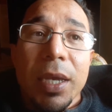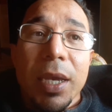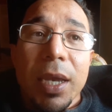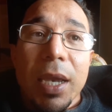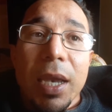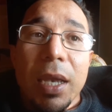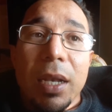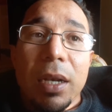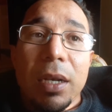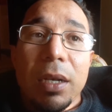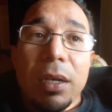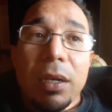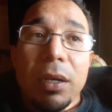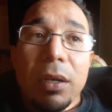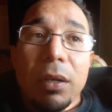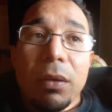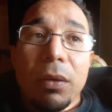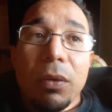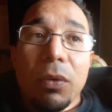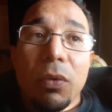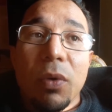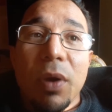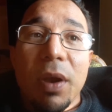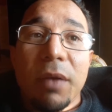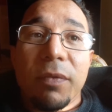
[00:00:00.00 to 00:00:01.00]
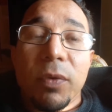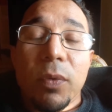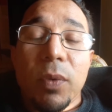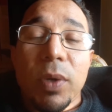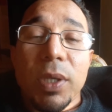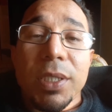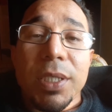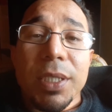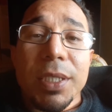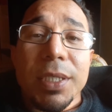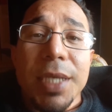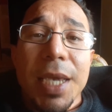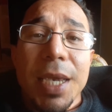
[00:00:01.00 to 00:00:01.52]
And whoever
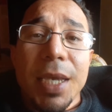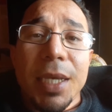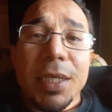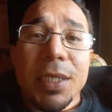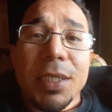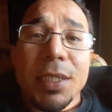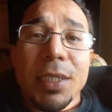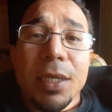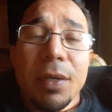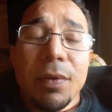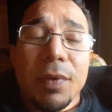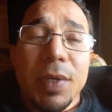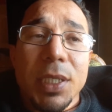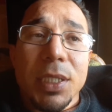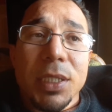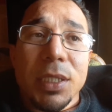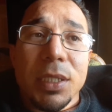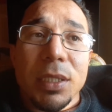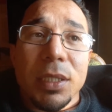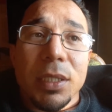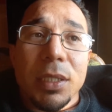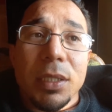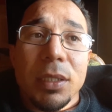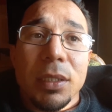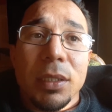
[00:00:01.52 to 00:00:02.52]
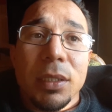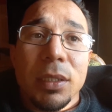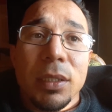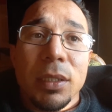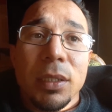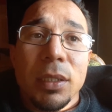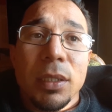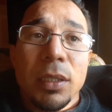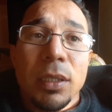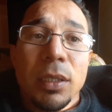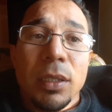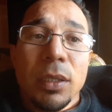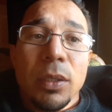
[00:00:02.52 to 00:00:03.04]
wants to take it seriously
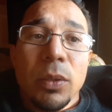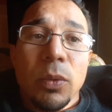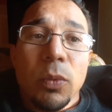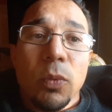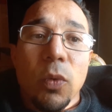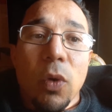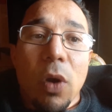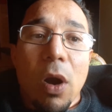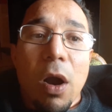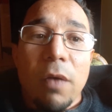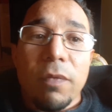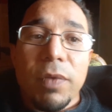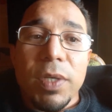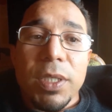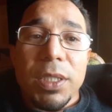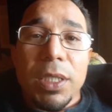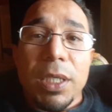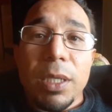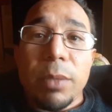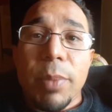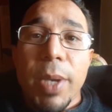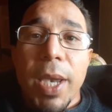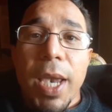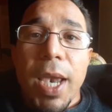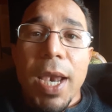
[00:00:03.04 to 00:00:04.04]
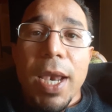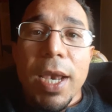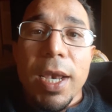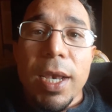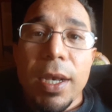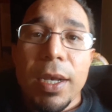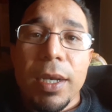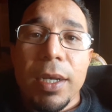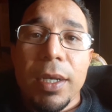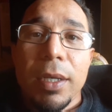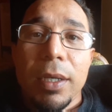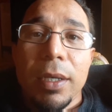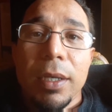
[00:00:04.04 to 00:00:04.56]
will obviously
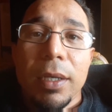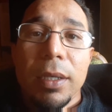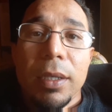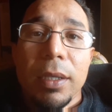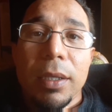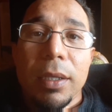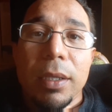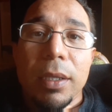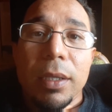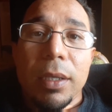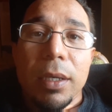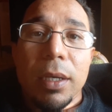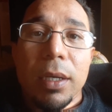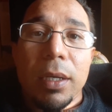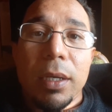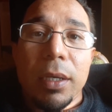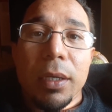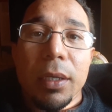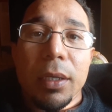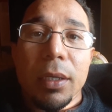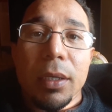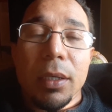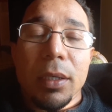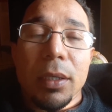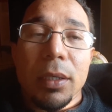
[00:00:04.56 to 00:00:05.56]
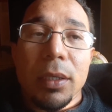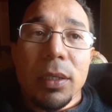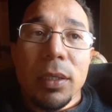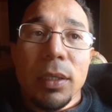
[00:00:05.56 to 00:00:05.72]
pay the